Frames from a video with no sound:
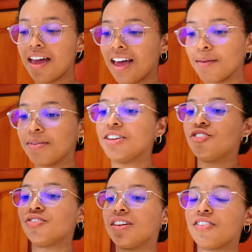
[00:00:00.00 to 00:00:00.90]
I'm
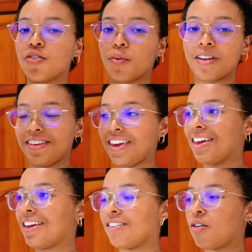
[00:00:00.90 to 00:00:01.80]
literally sweaty,
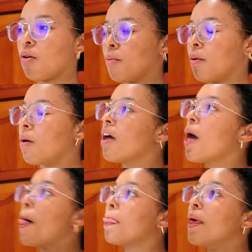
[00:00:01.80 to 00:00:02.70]
it's horrible.
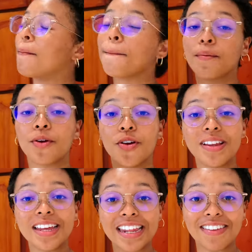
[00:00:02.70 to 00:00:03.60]
But we're
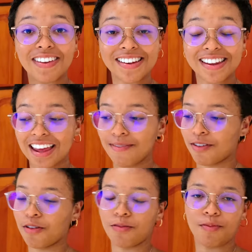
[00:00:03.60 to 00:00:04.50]
currently leaving today,
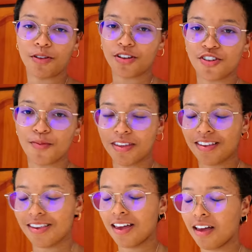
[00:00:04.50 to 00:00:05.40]
so I'm gonna stop
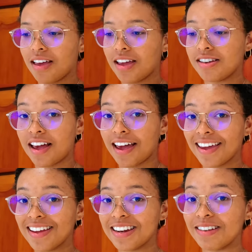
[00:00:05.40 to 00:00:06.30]
this and die
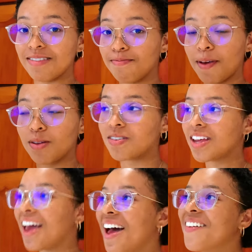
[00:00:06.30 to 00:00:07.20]
and melt.
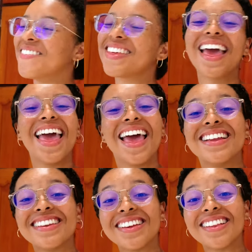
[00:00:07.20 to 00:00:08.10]

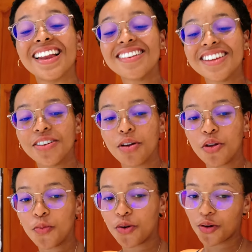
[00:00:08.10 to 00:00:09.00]
Today's the last day in
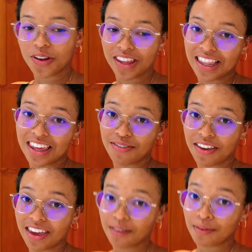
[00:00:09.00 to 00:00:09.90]
Guadeloupe. We're currently
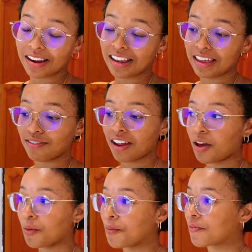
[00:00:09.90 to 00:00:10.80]
leaving. We're gonna leave
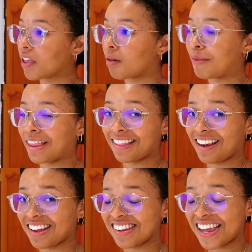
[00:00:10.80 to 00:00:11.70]
now, in like the
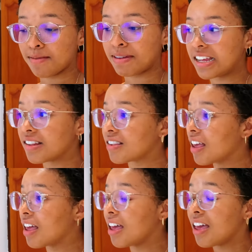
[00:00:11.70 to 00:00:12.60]
next 10 minutes,
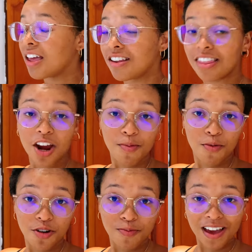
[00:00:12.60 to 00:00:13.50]
to the
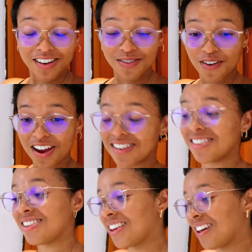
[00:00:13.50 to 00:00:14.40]
airport, back to France.